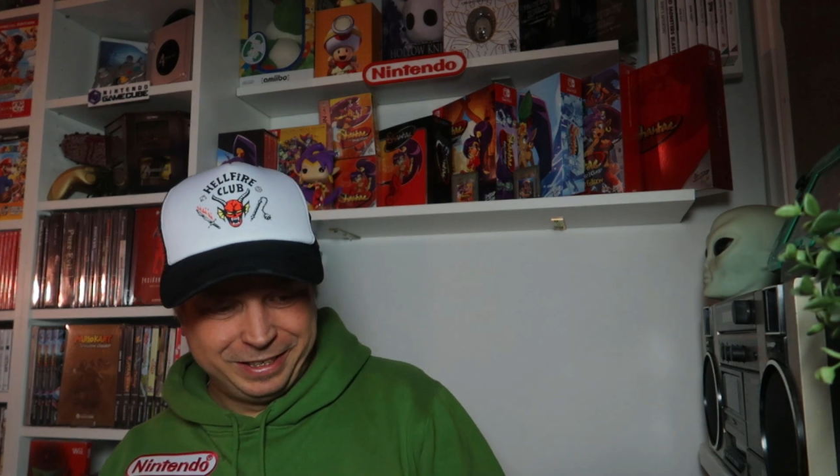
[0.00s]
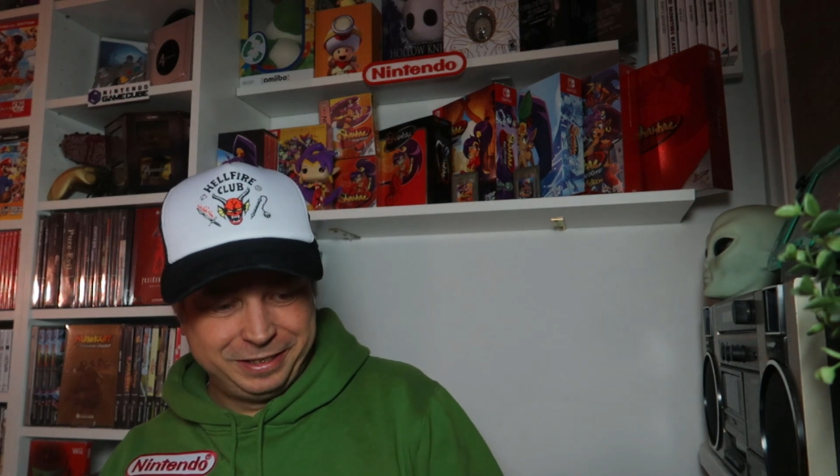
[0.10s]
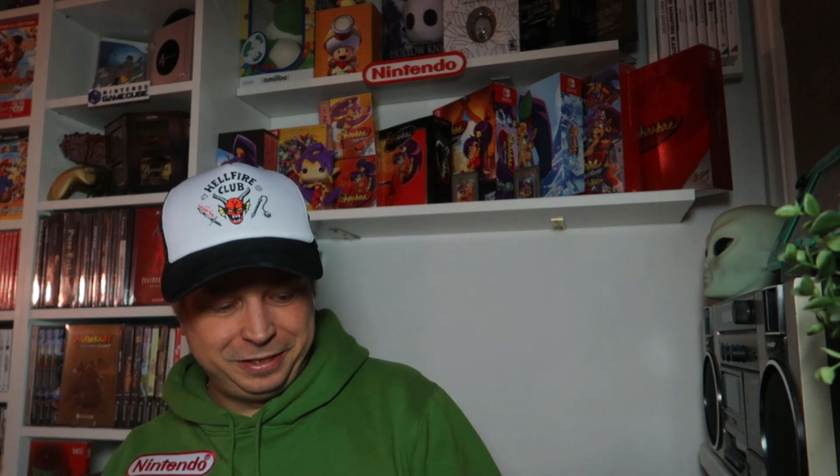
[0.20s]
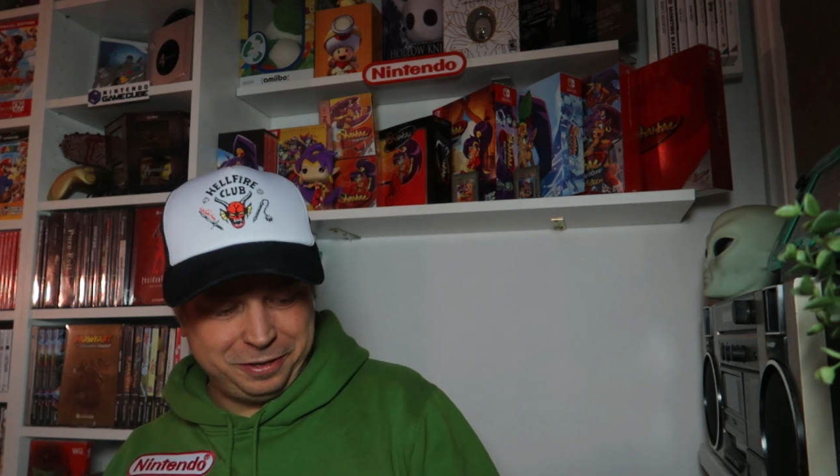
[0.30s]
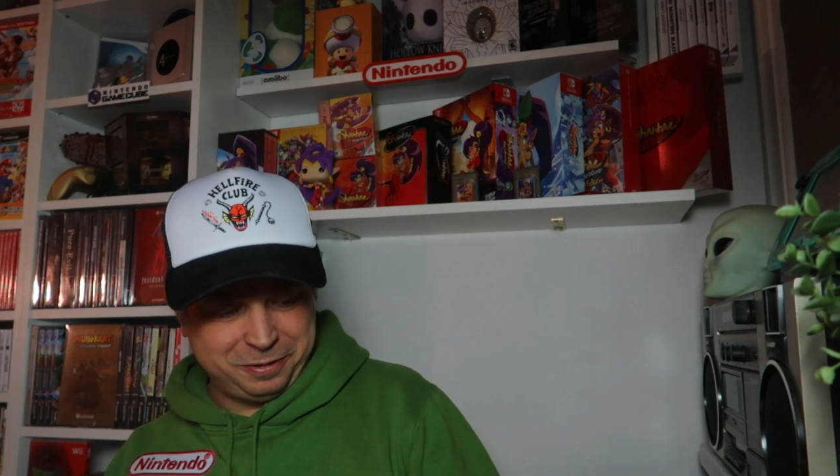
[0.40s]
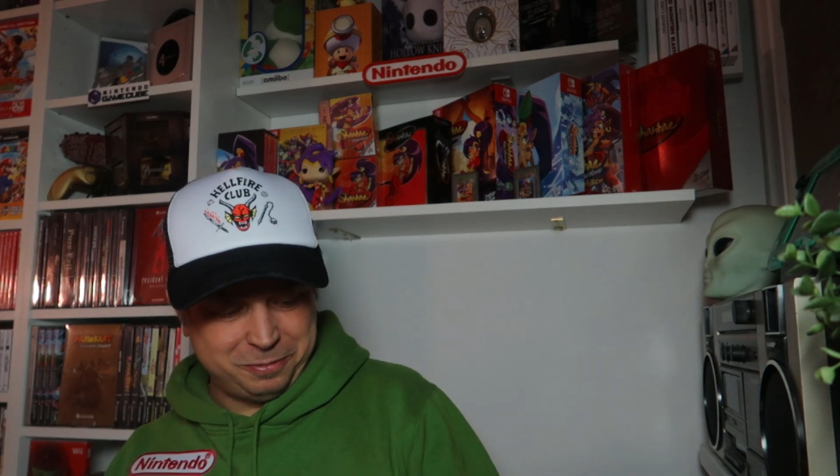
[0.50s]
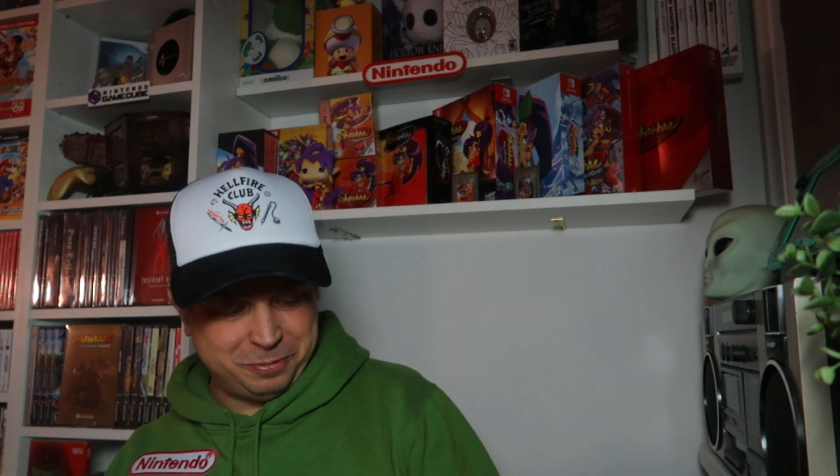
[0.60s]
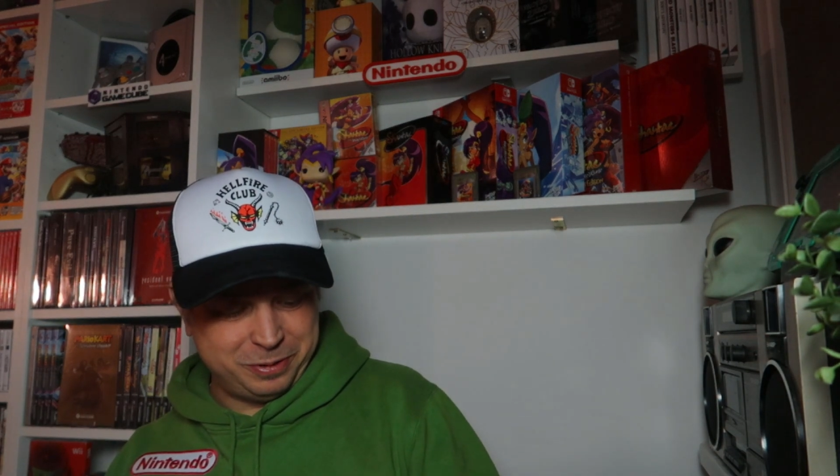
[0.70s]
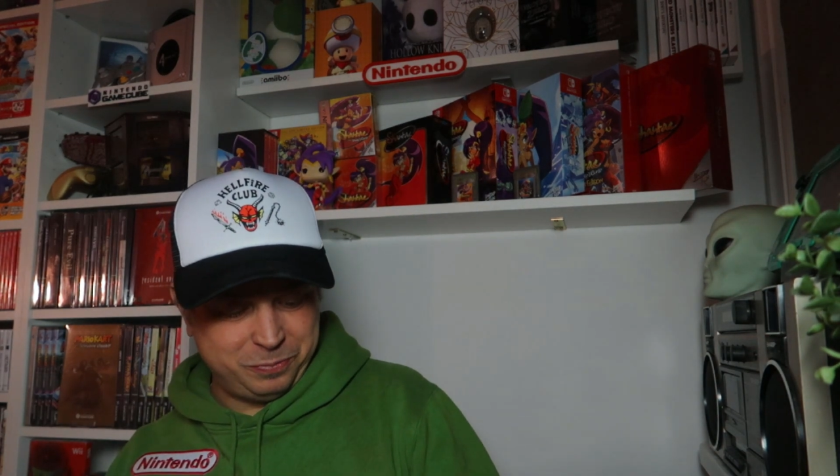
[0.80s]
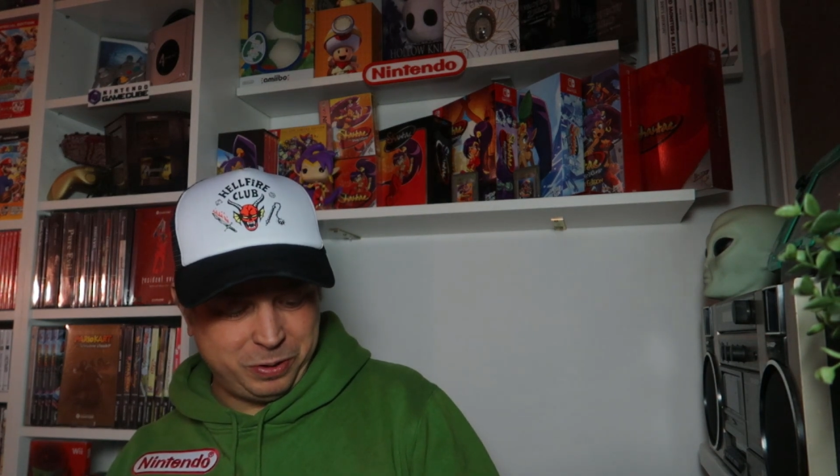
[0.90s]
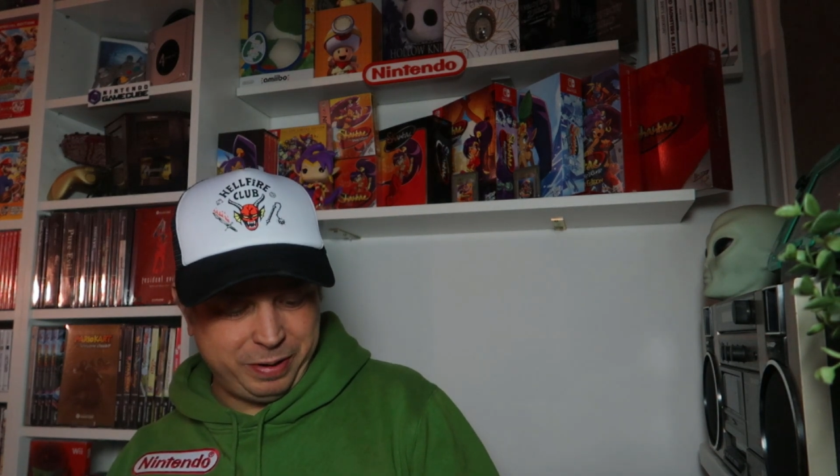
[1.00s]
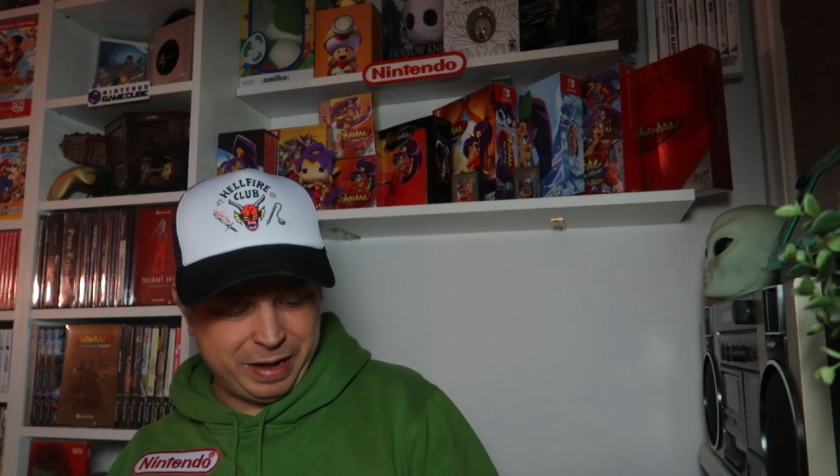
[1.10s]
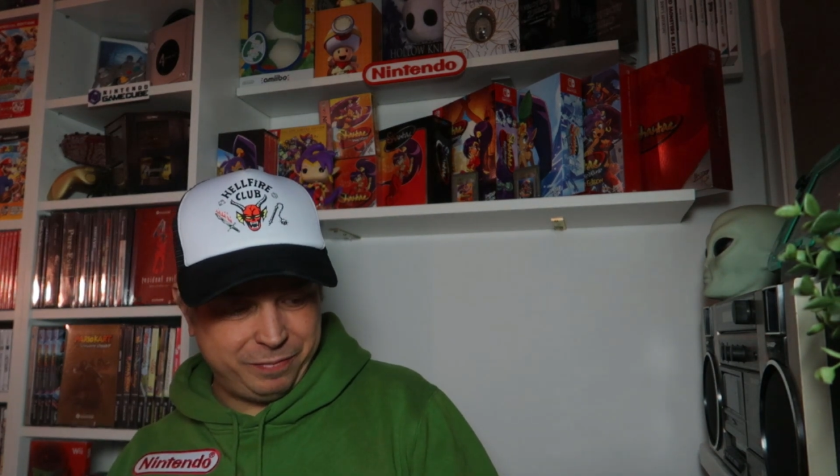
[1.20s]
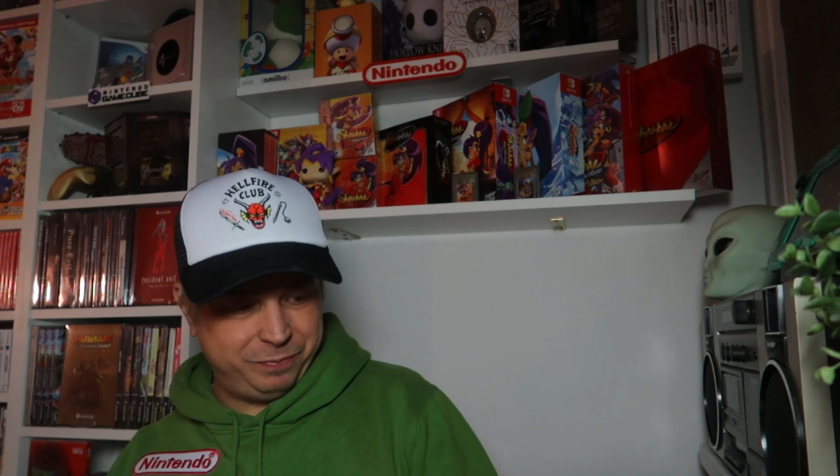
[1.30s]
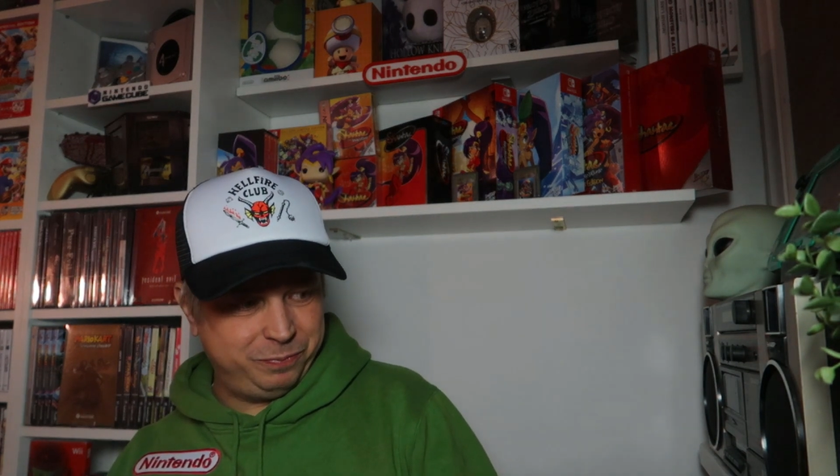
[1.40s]
So what I
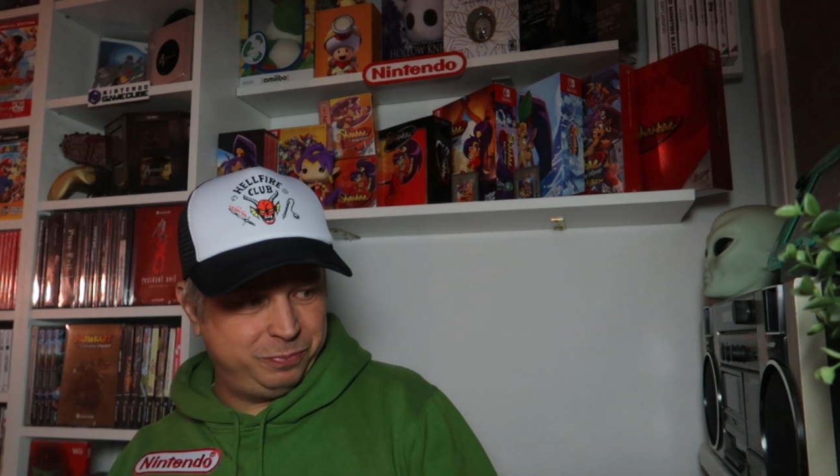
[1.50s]
have,